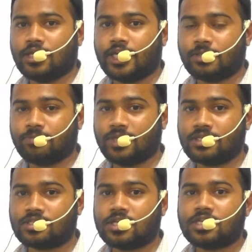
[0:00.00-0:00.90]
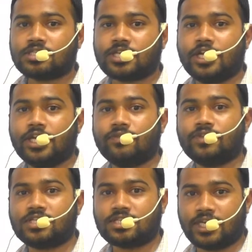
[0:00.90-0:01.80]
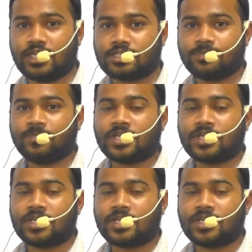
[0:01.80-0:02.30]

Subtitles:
it means study of the states.